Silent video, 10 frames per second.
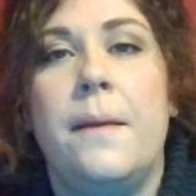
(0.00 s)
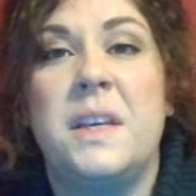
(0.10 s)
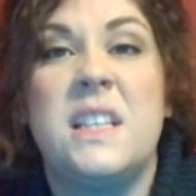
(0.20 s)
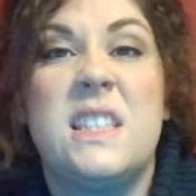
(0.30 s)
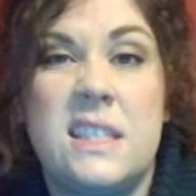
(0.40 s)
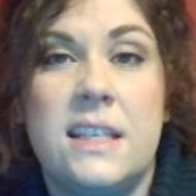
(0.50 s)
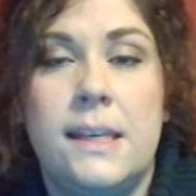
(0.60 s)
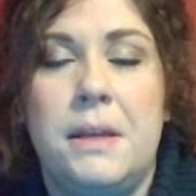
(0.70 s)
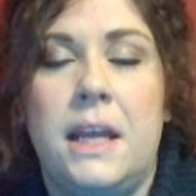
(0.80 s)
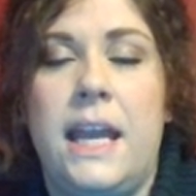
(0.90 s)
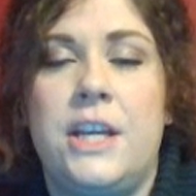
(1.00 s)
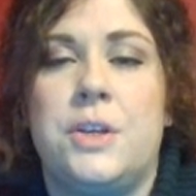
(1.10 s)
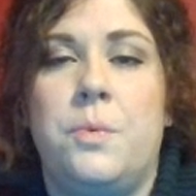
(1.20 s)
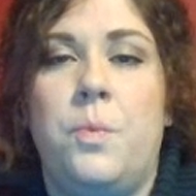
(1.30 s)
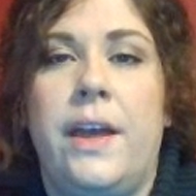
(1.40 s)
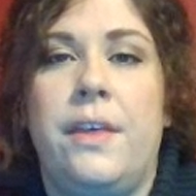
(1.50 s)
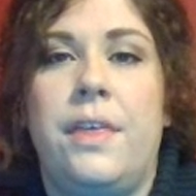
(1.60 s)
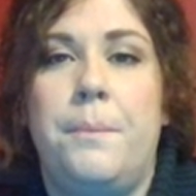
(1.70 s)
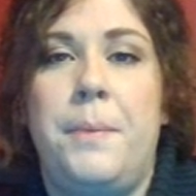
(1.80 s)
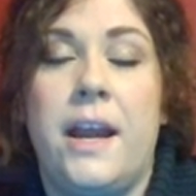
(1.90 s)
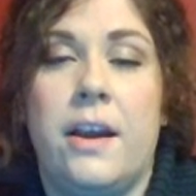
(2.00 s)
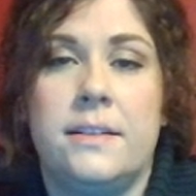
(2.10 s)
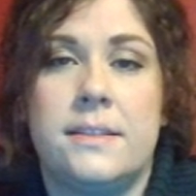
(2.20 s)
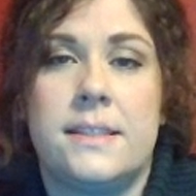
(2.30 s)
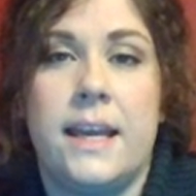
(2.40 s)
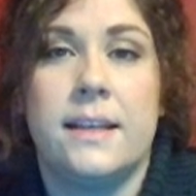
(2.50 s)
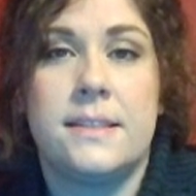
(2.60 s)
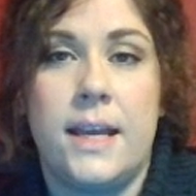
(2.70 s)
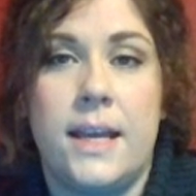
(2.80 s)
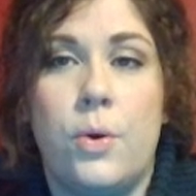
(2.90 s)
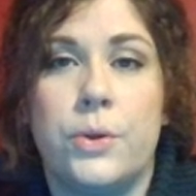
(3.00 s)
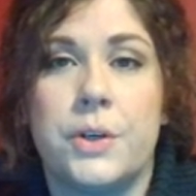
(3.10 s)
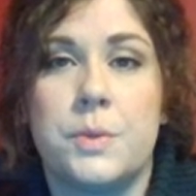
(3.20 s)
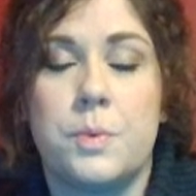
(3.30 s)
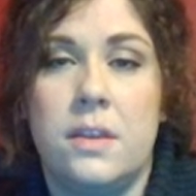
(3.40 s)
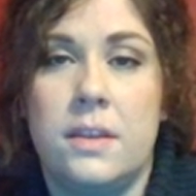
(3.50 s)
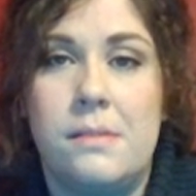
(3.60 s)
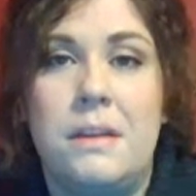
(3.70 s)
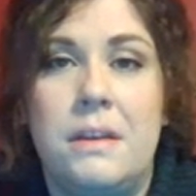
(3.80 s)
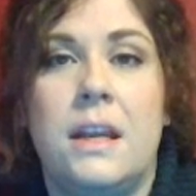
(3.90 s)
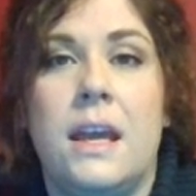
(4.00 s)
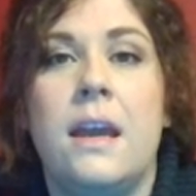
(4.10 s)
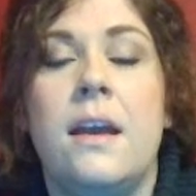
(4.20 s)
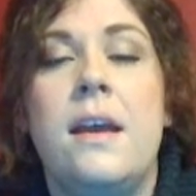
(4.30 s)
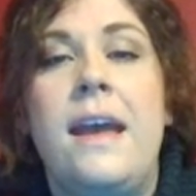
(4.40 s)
consistent communication with parents and stakeholders within the community.